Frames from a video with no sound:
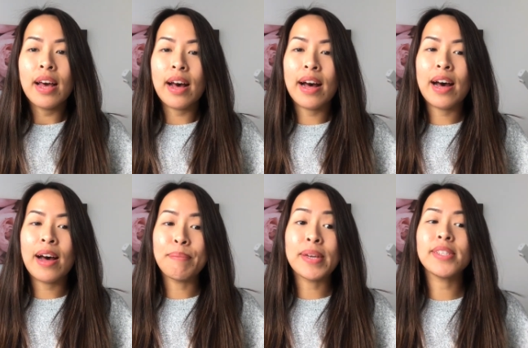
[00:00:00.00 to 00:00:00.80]

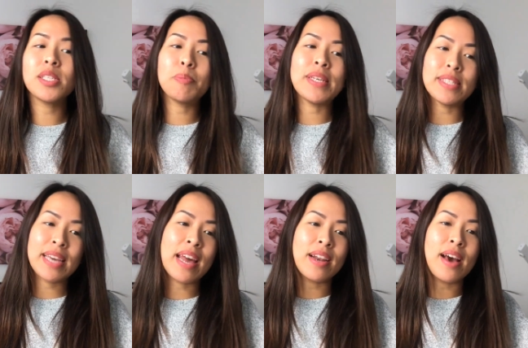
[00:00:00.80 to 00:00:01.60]
Uh, because it's based in
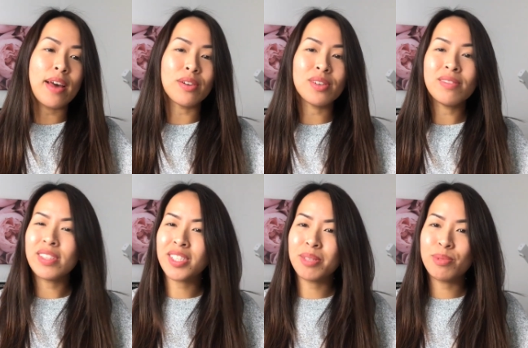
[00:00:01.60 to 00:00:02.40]
Canada, I don't know if
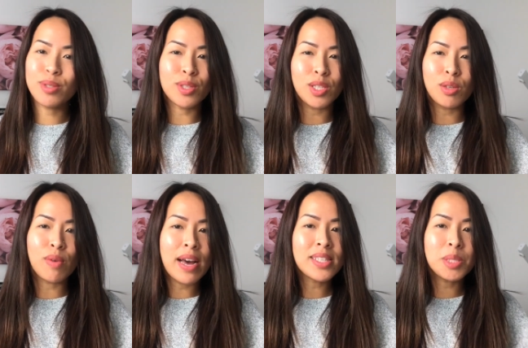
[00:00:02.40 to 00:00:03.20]
they ship to the
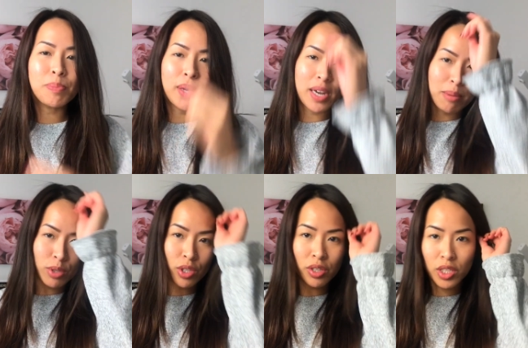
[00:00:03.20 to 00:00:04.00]
US, but I'm
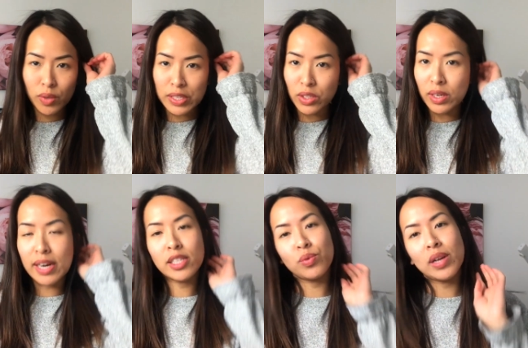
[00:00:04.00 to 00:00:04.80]
sure in the US you
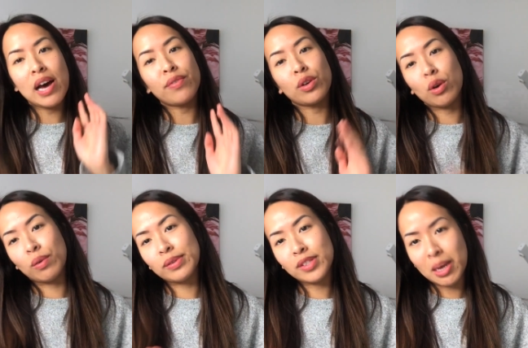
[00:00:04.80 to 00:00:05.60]
guys will have your
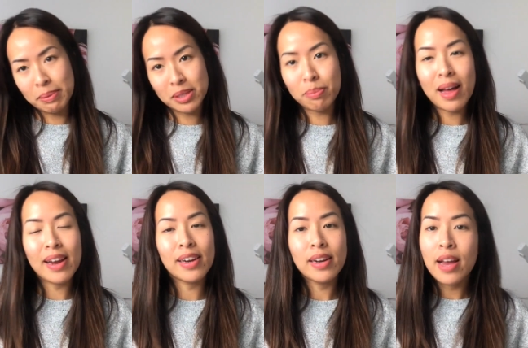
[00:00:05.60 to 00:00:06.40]
own type of
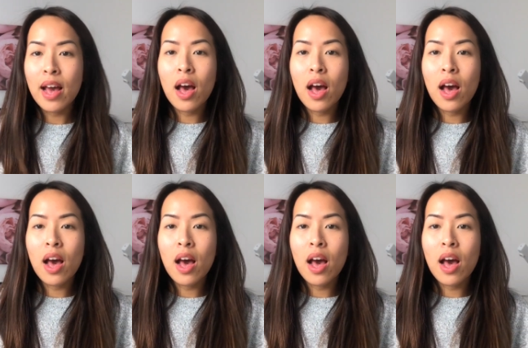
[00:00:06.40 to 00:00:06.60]
supplier.